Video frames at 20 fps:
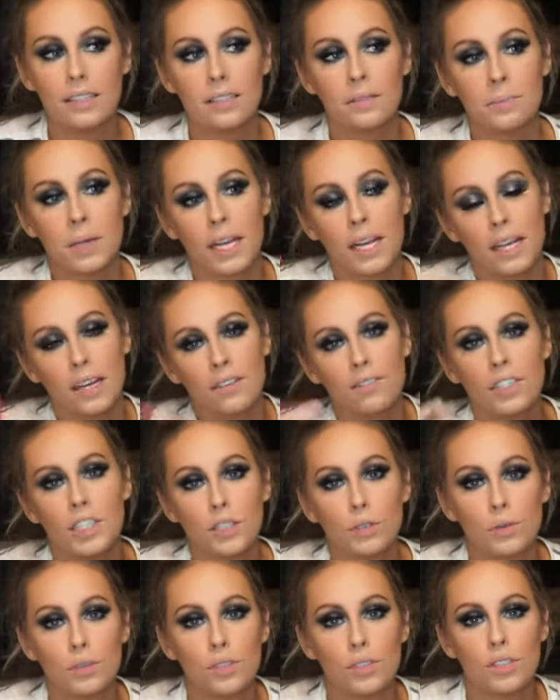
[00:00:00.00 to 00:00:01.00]
on some like
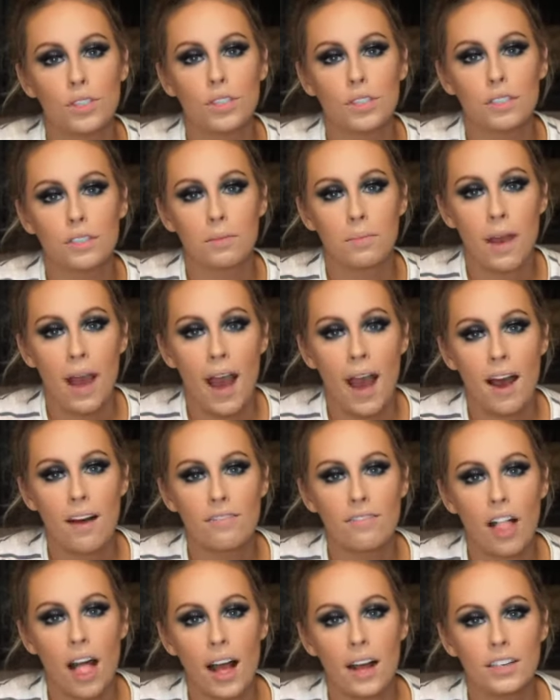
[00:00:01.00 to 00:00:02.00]
individuals or some
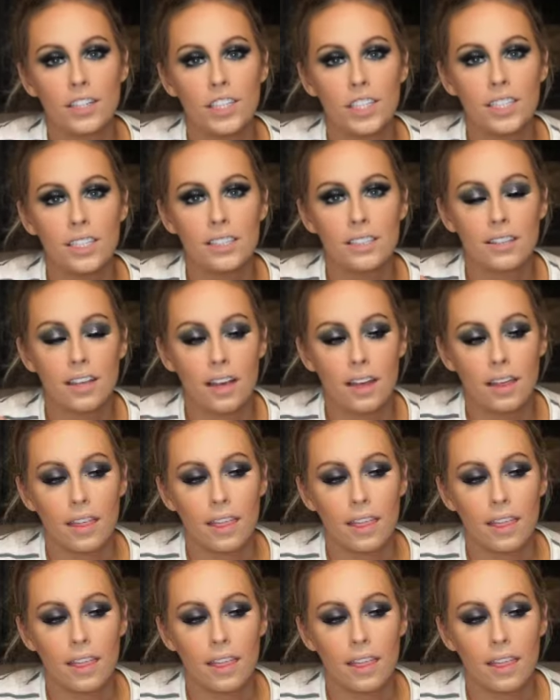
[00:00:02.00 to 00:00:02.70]
half lashes,